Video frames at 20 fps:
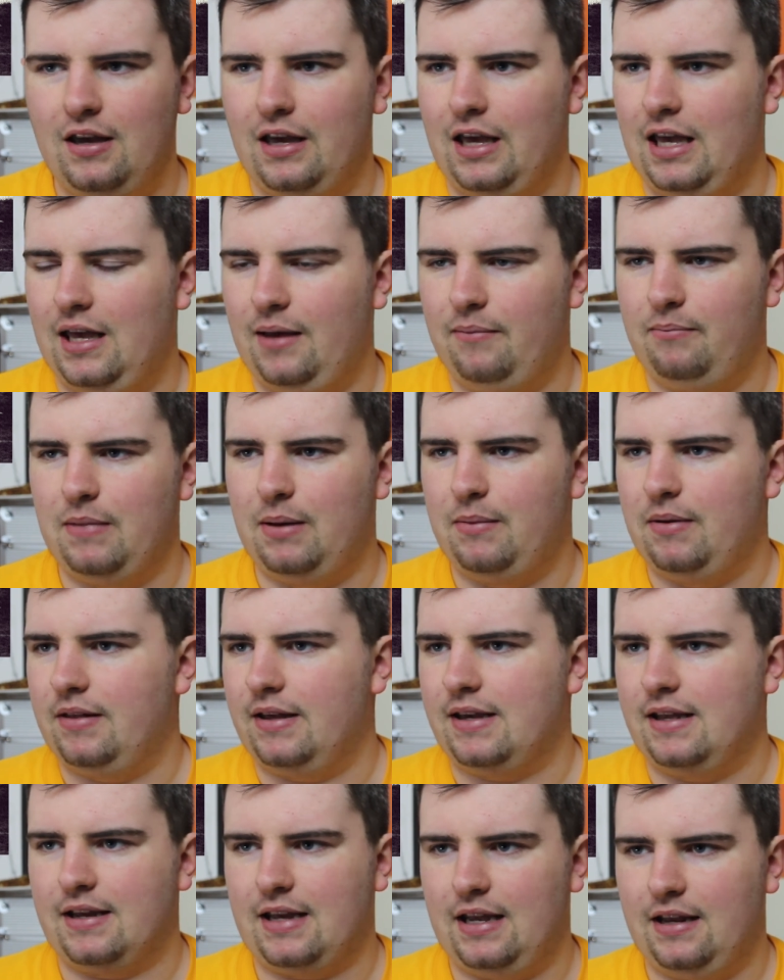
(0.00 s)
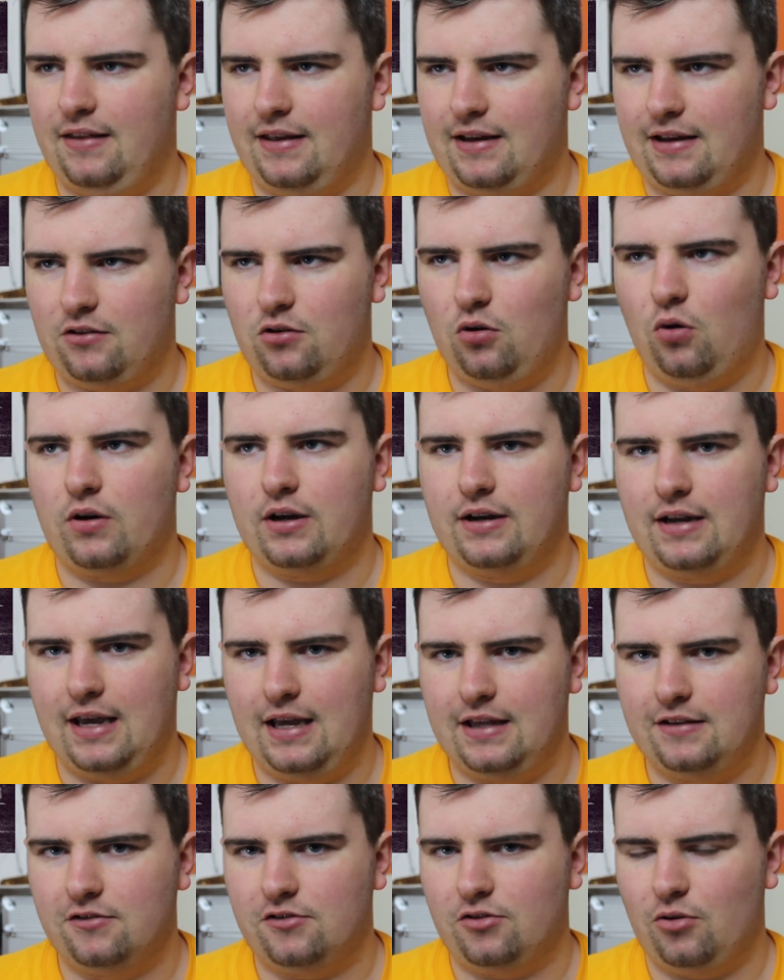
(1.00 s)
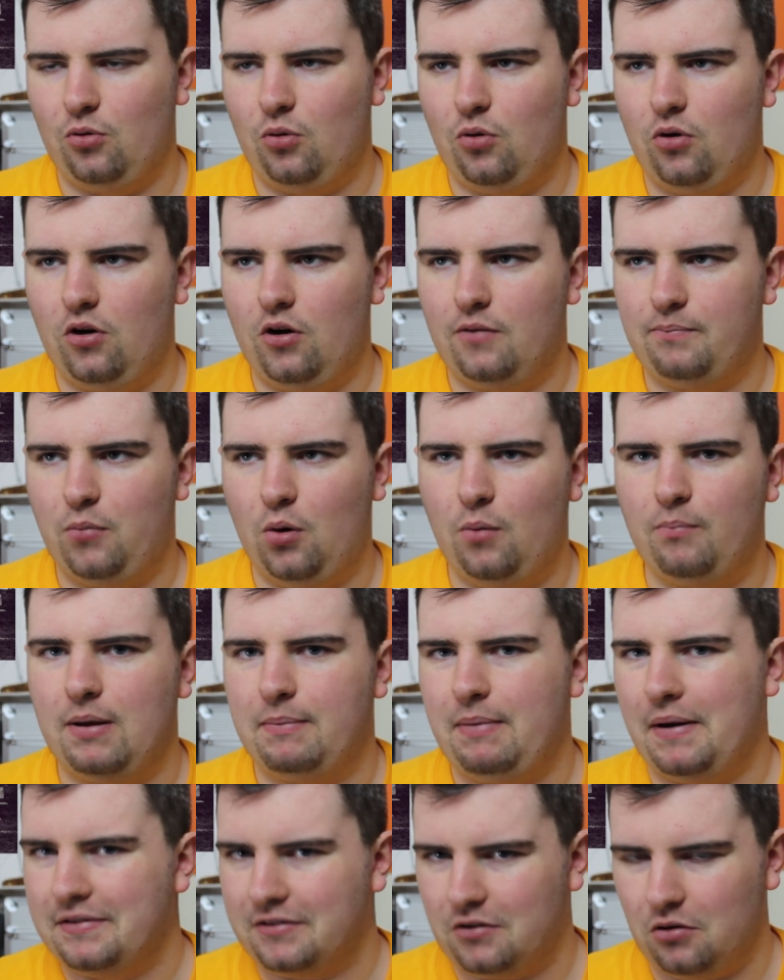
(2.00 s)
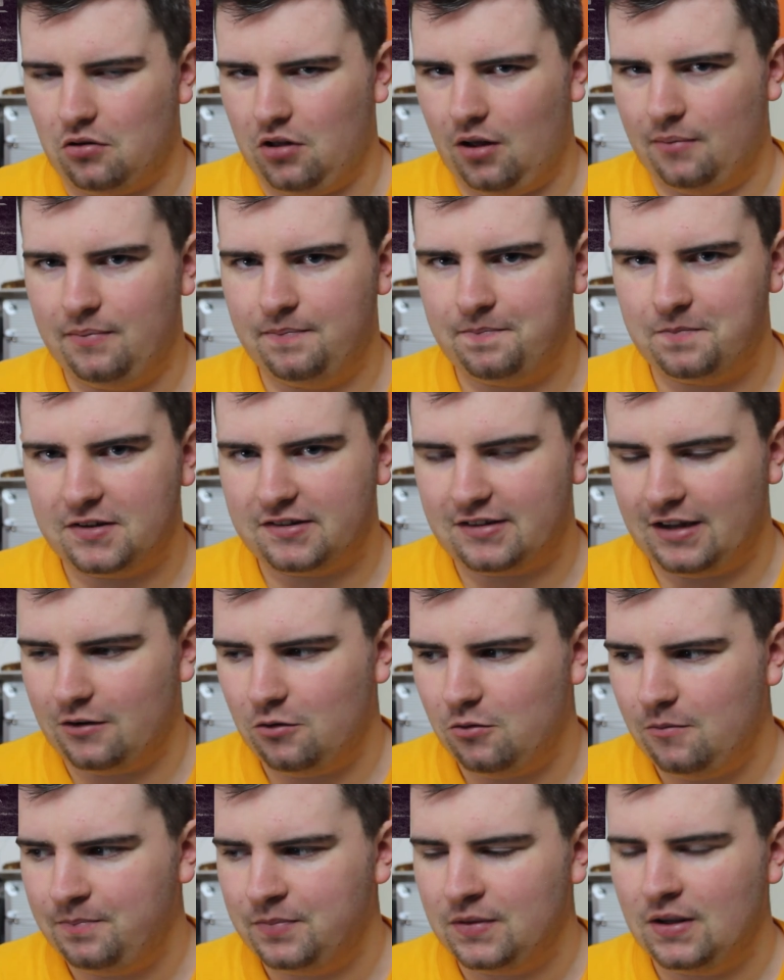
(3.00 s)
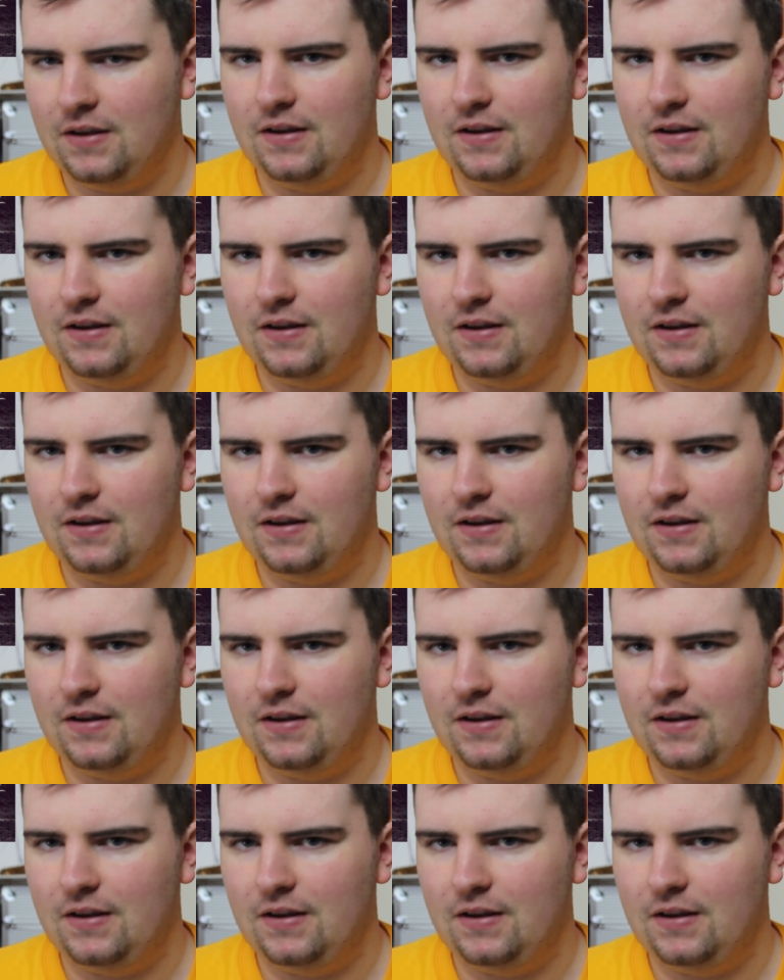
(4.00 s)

maybe like kind of like a Talking Heads or Bombay Bicycle Club style.